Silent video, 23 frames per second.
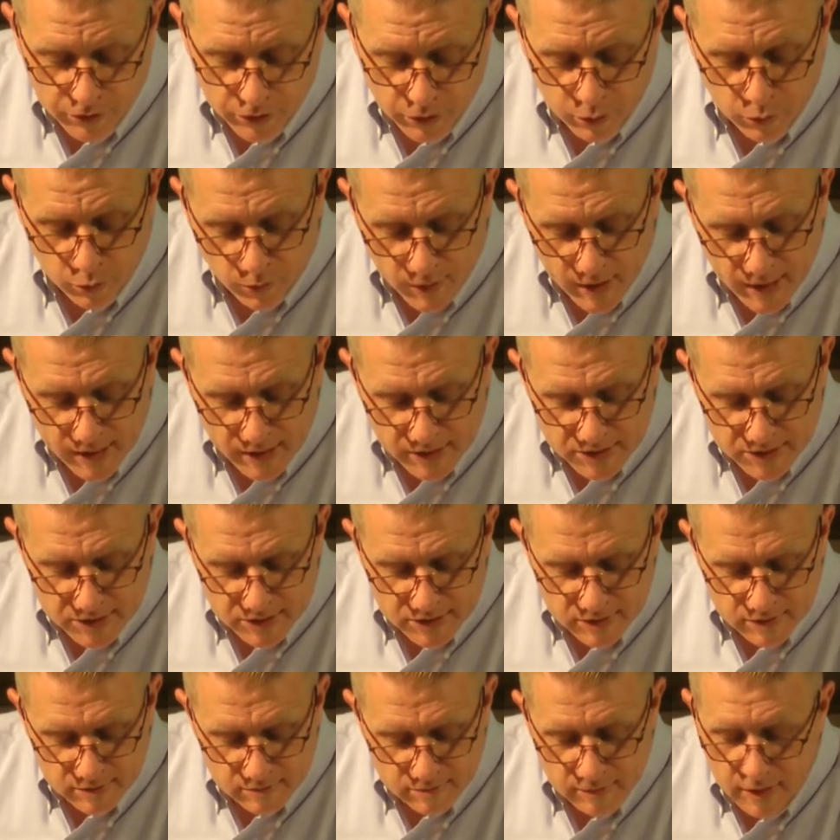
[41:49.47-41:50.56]
your
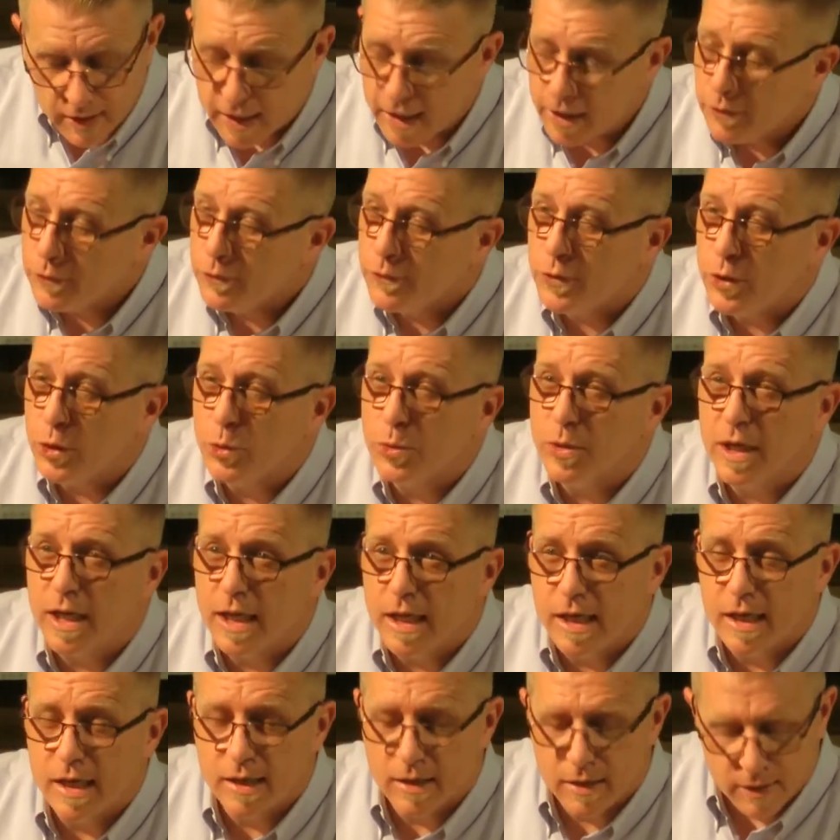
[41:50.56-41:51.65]
race, if you
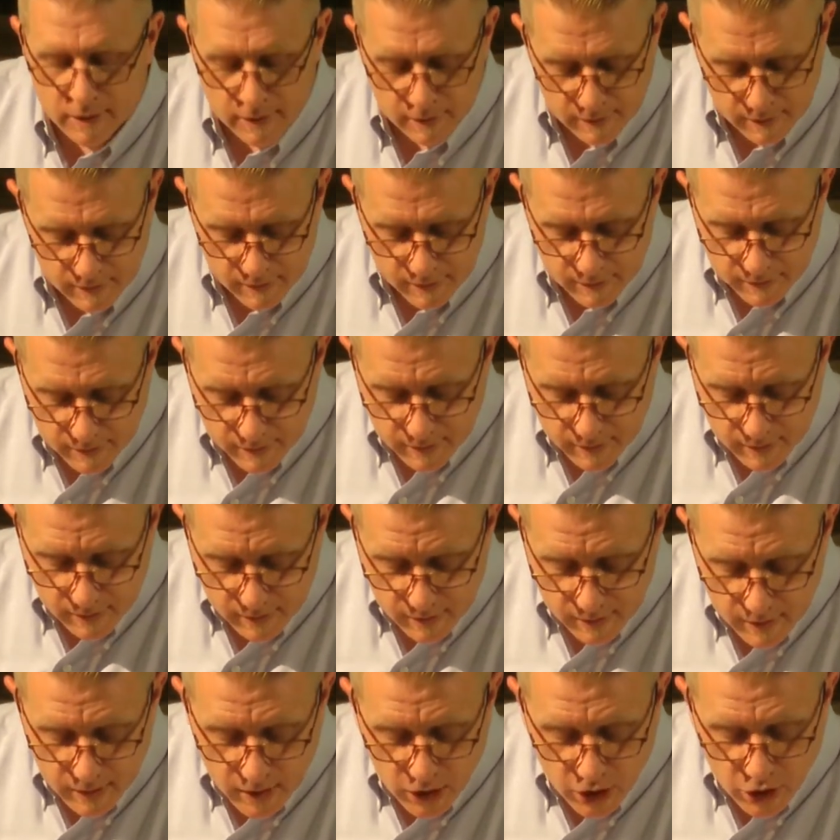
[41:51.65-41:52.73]
need it,
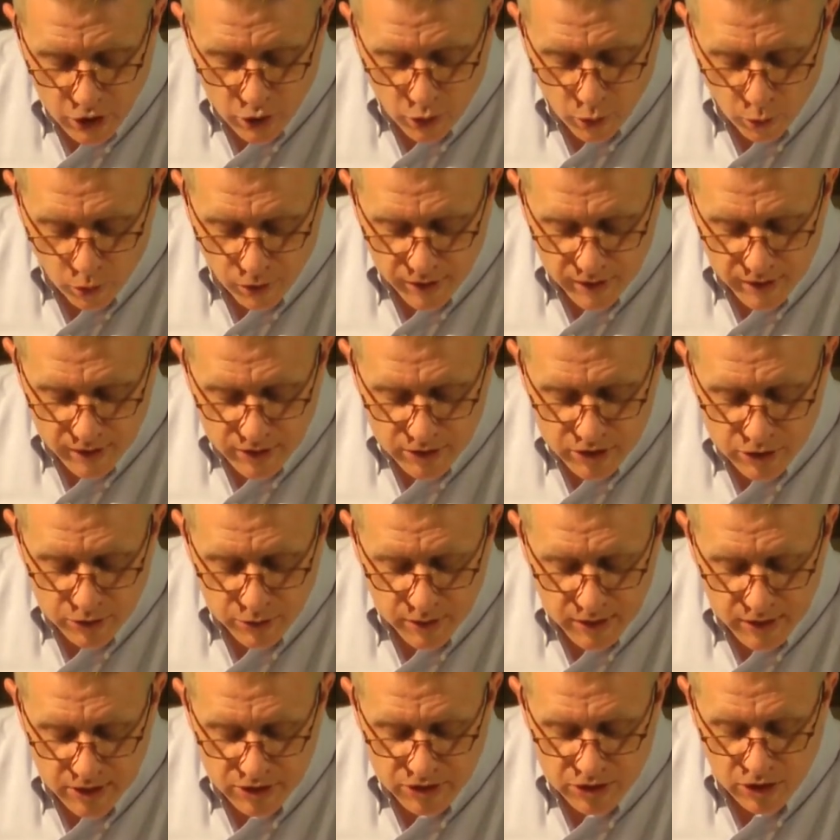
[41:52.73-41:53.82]
according to
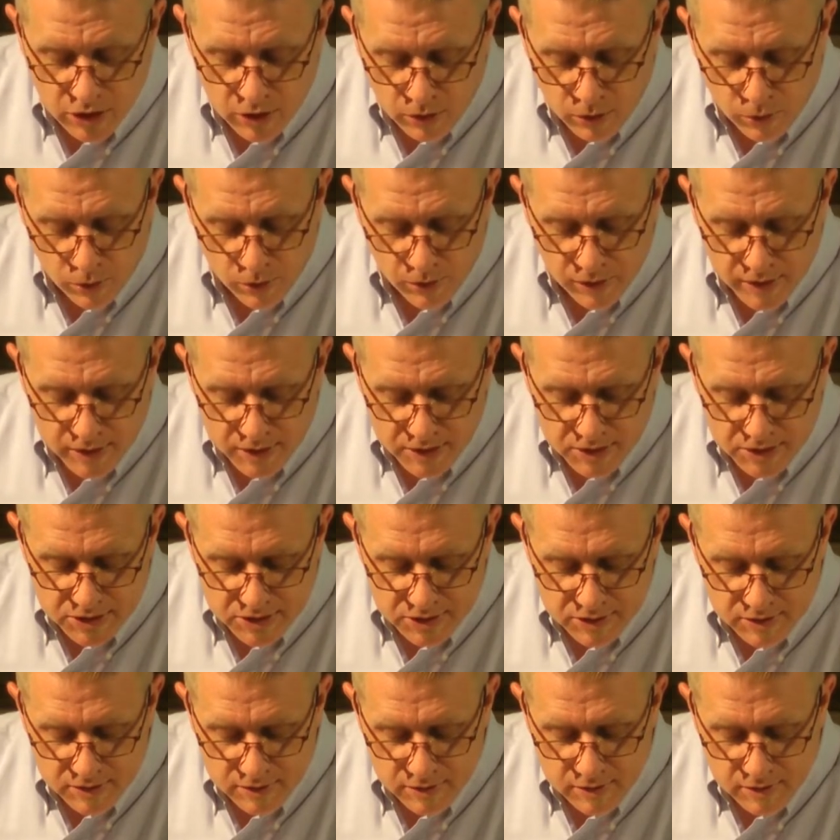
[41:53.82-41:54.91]
his
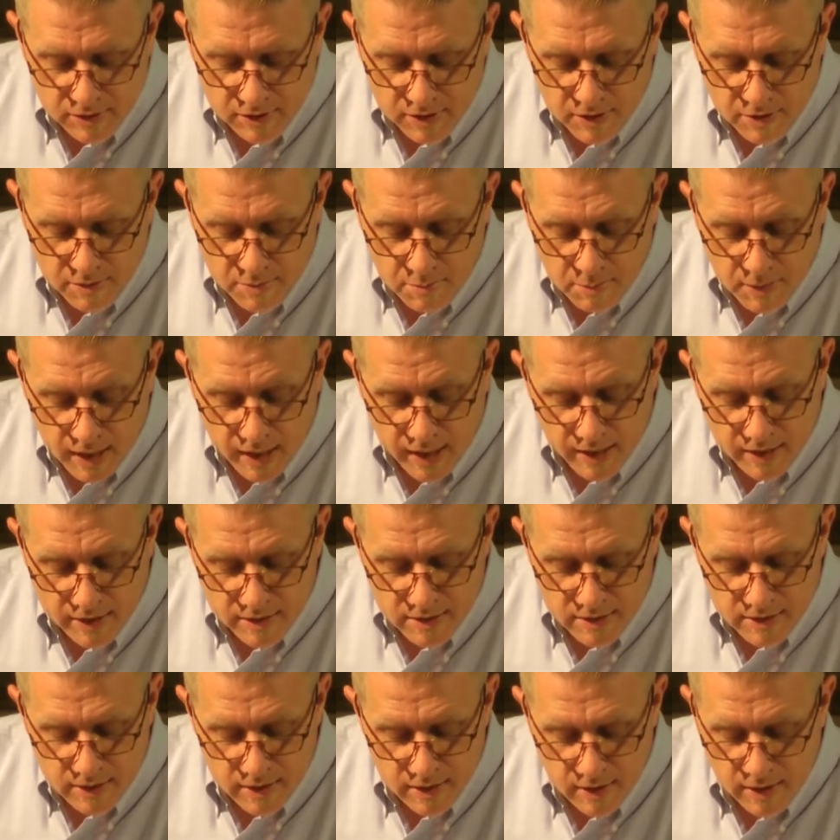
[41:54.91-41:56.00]
glorious
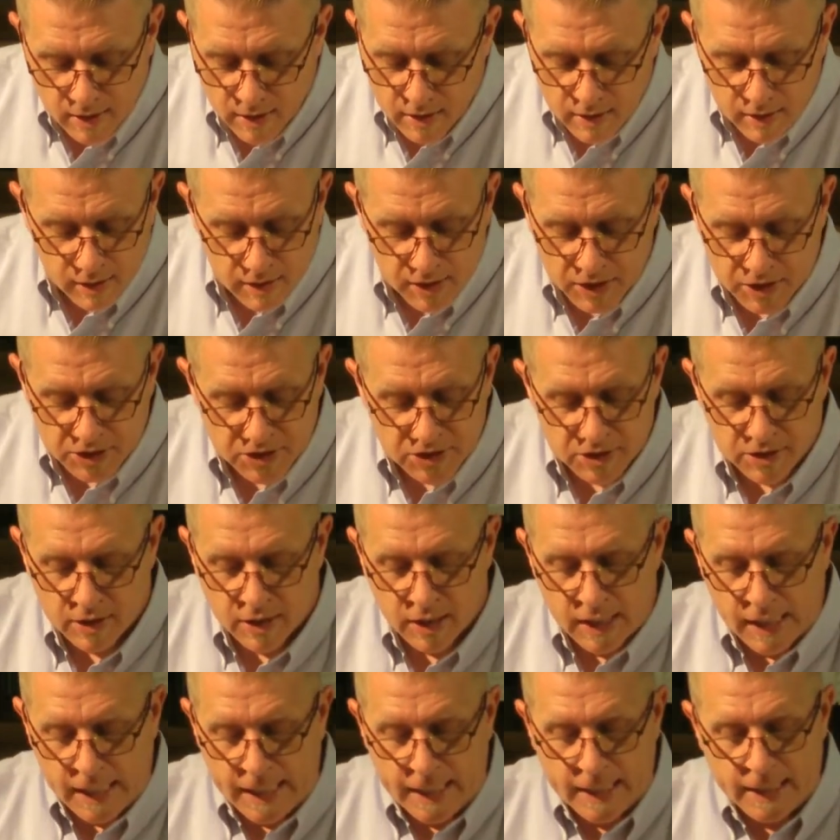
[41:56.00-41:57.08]
might.
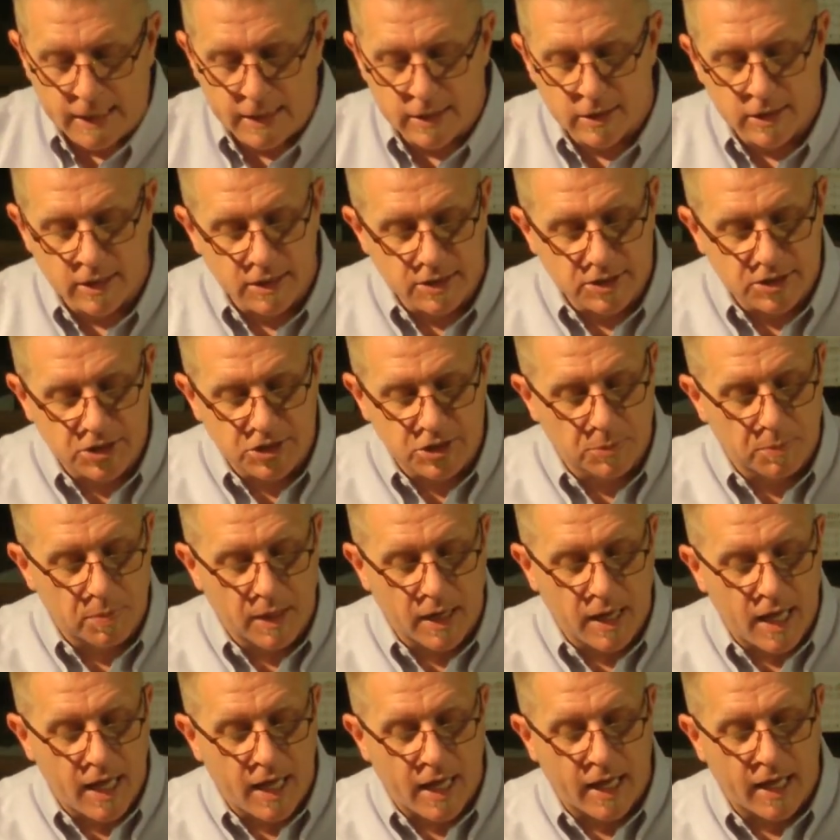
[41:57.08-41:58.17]
This endless
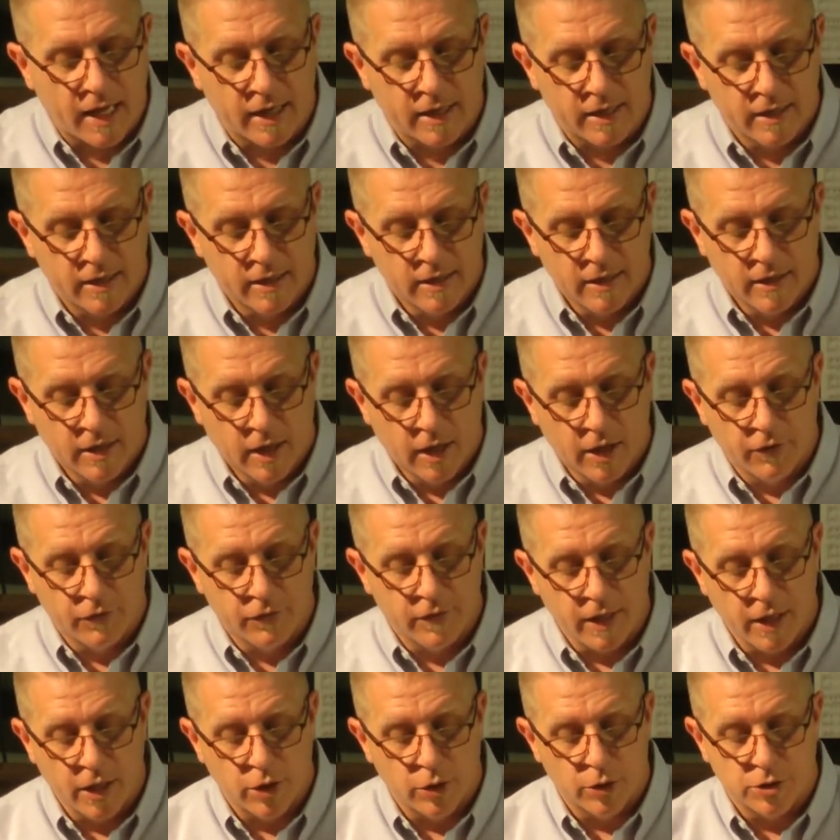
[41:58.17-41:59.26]
supply of
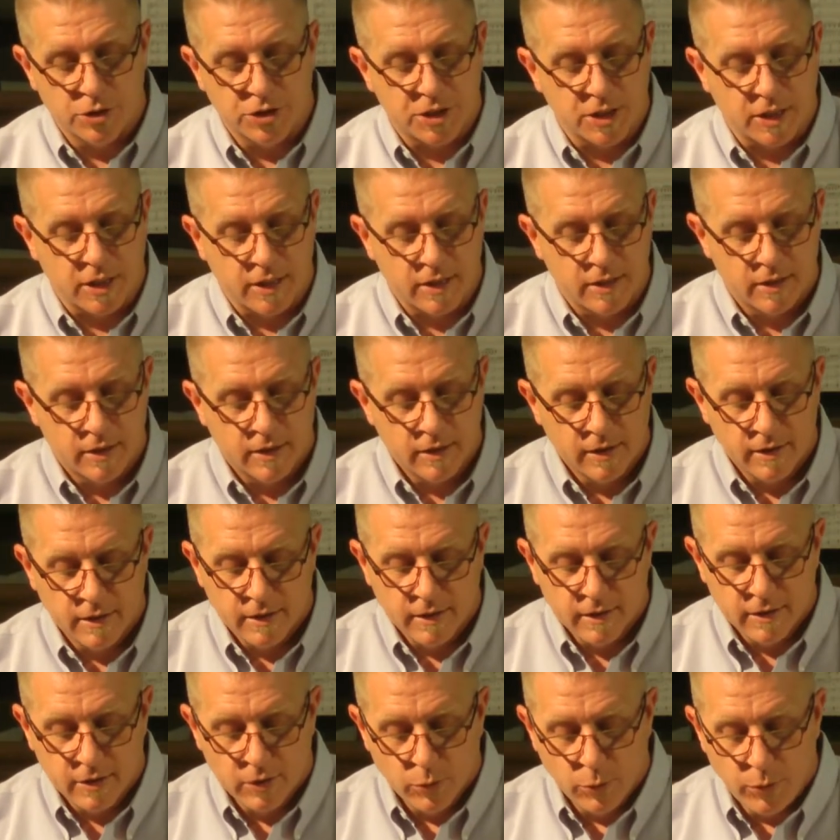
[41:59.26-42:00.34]
energy.
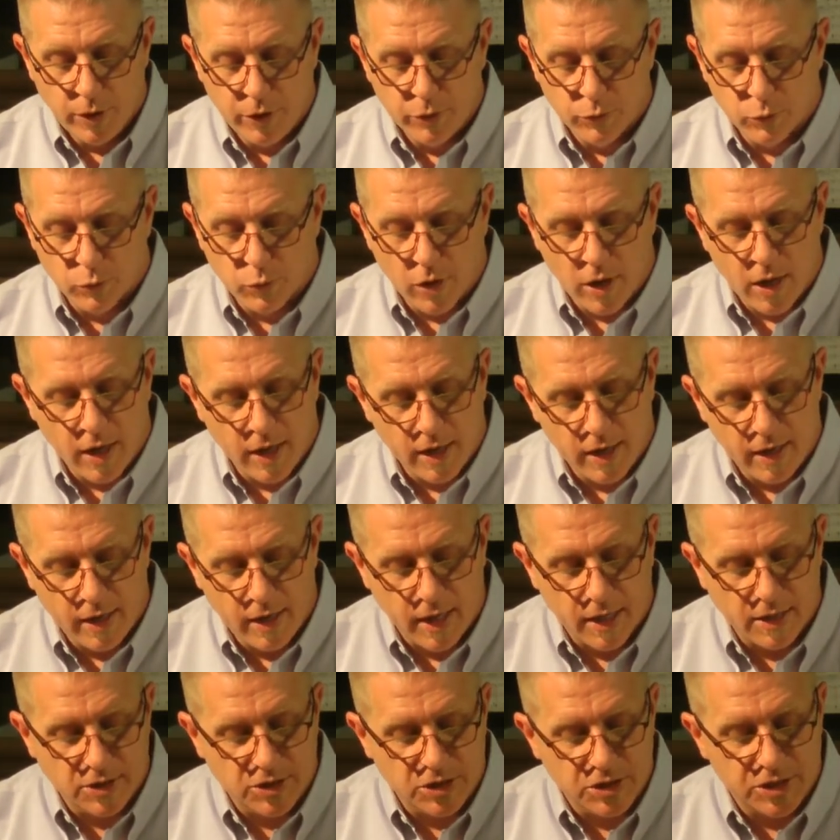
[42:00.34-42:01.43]
We run
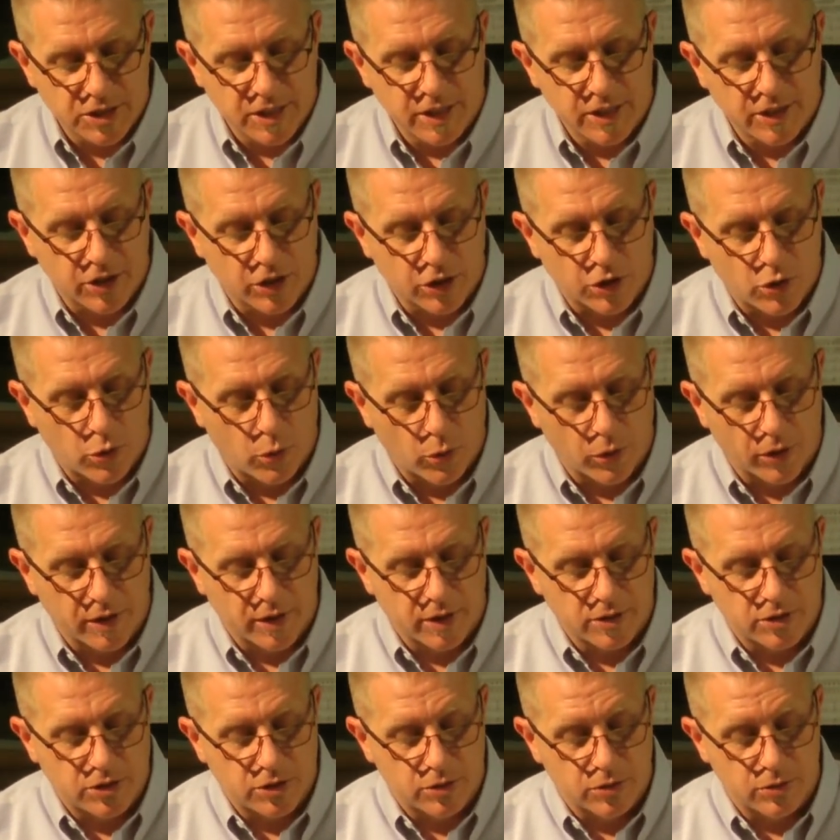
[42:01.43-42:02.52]
and seek
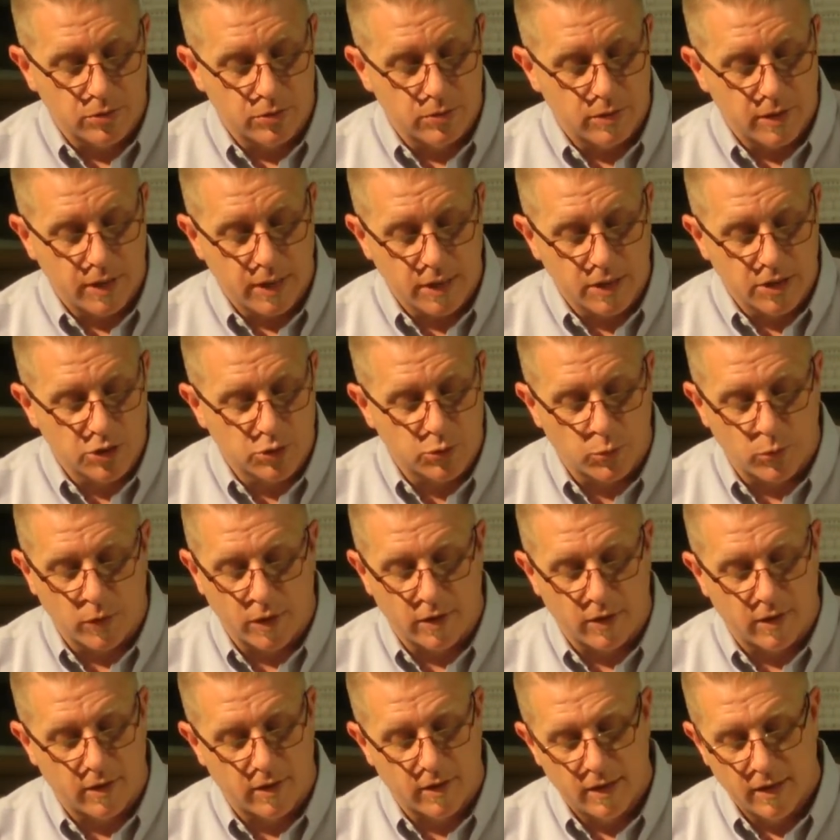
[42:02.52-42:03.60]
according to his
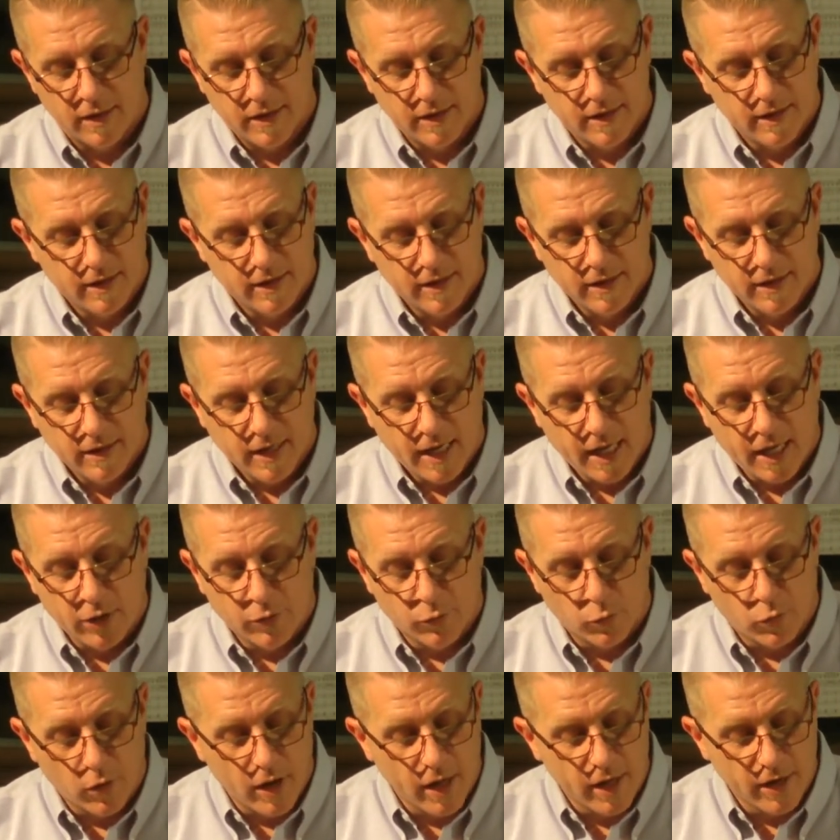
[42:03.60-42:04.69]
will
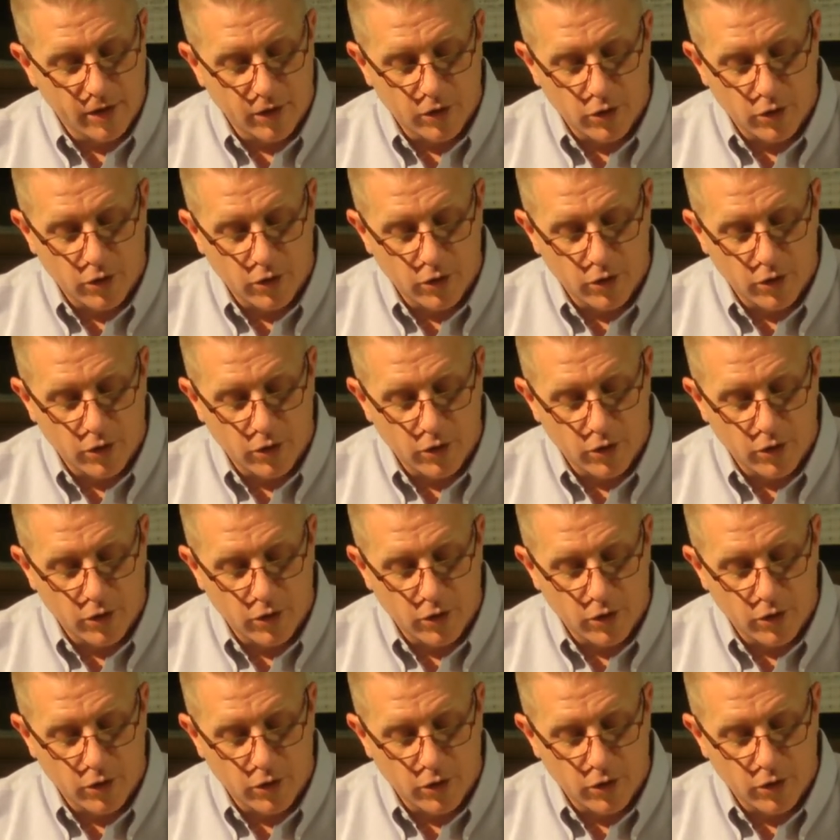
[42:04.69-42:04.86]
and run